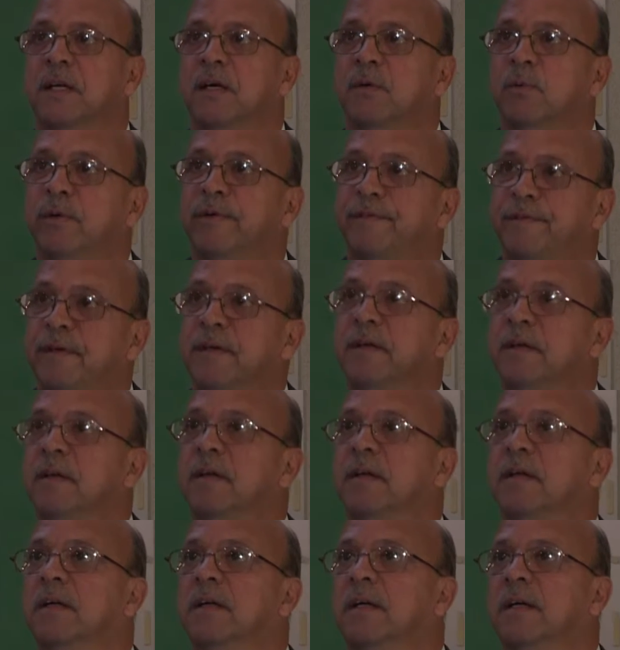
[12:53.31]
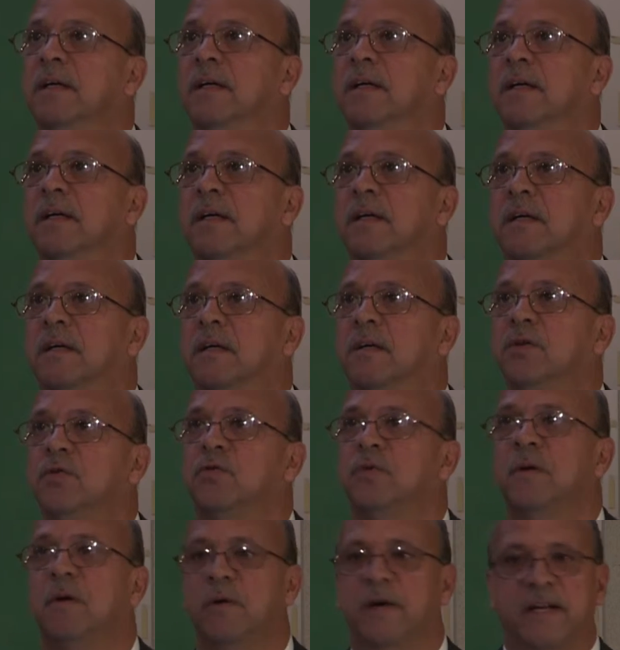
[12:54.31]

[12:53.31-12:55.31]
within control.